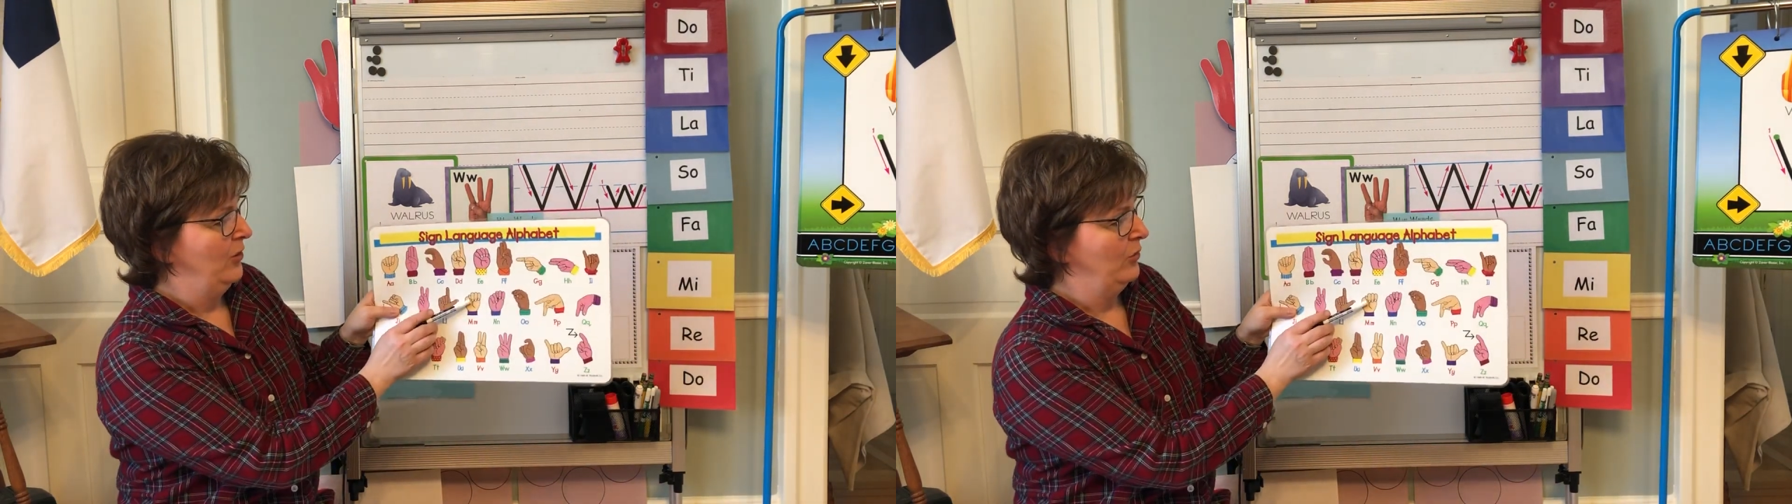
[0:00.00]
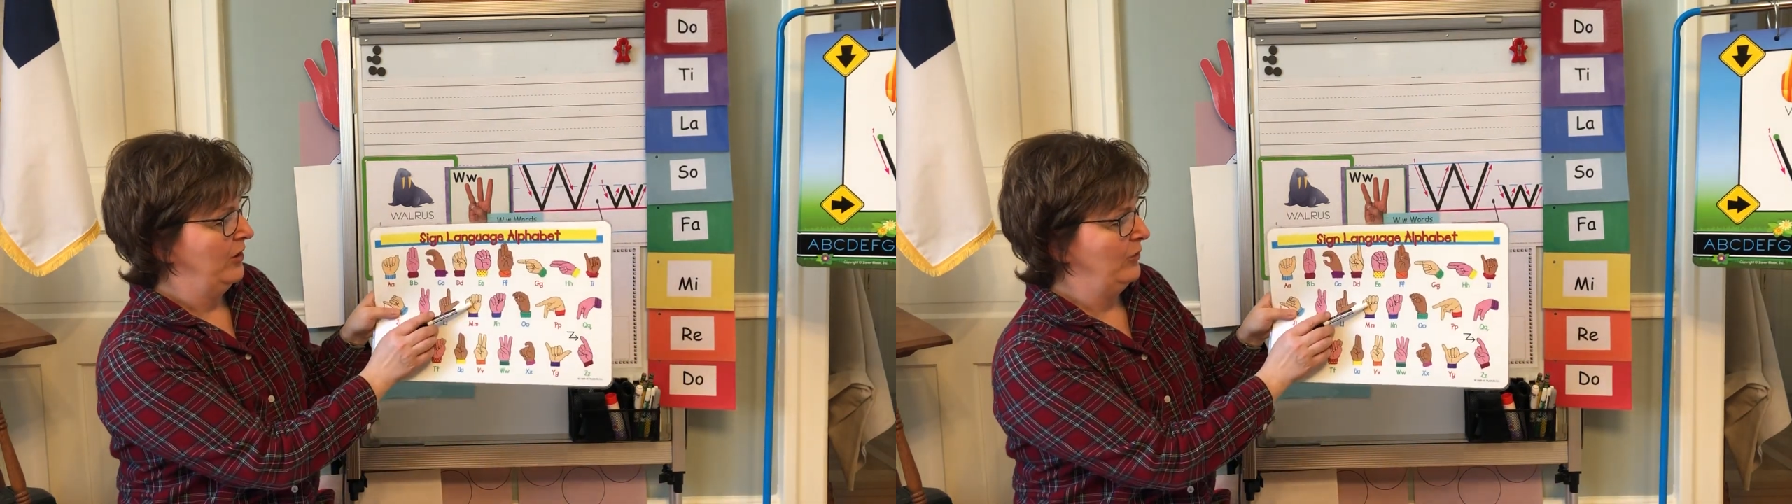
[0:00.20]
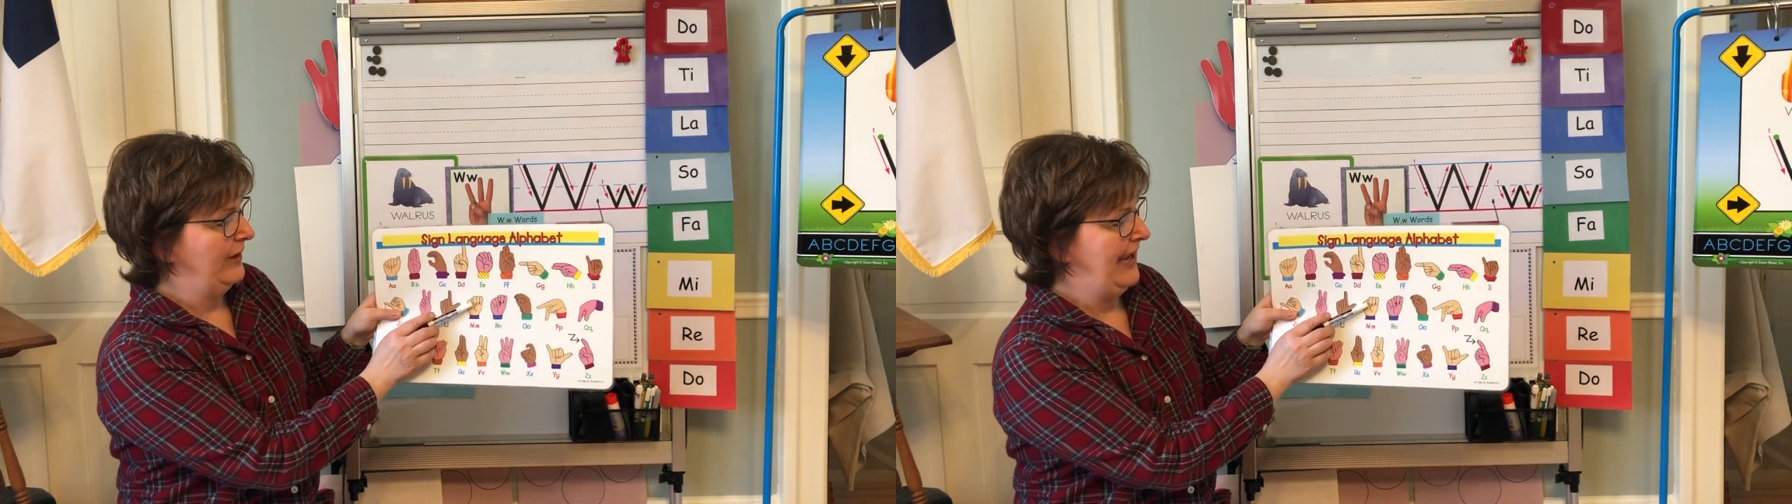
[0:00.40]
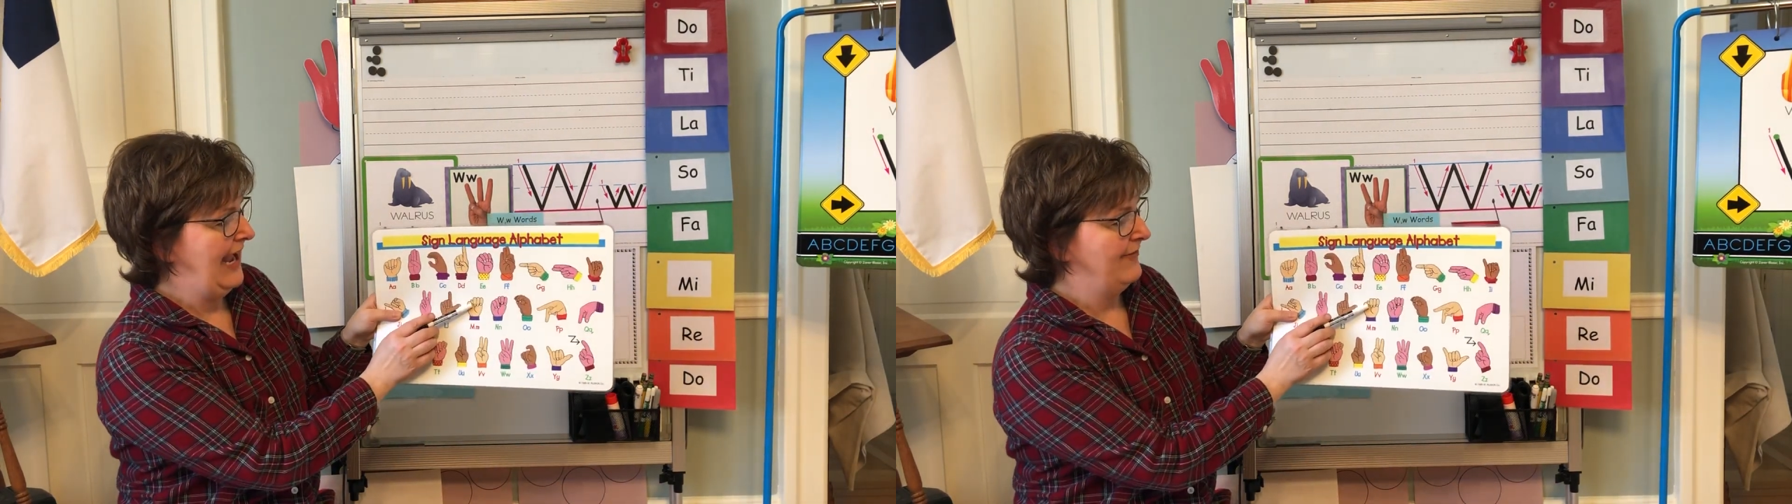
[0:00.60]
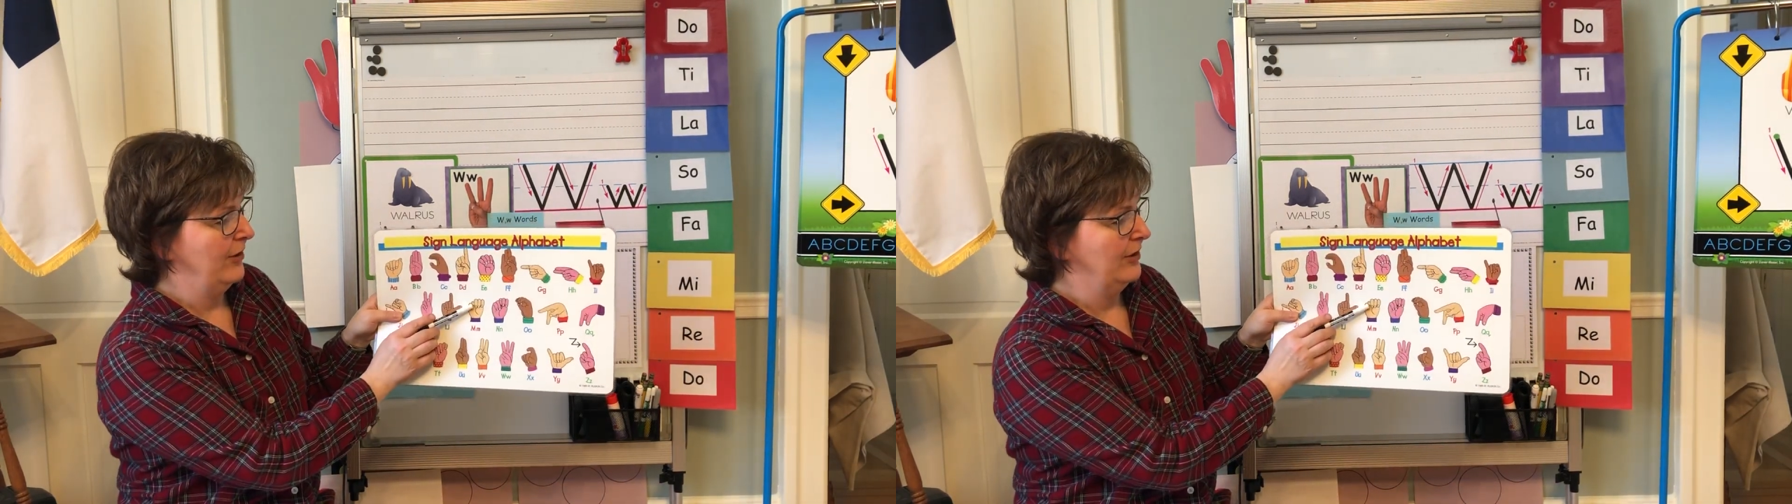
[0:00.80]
where we have our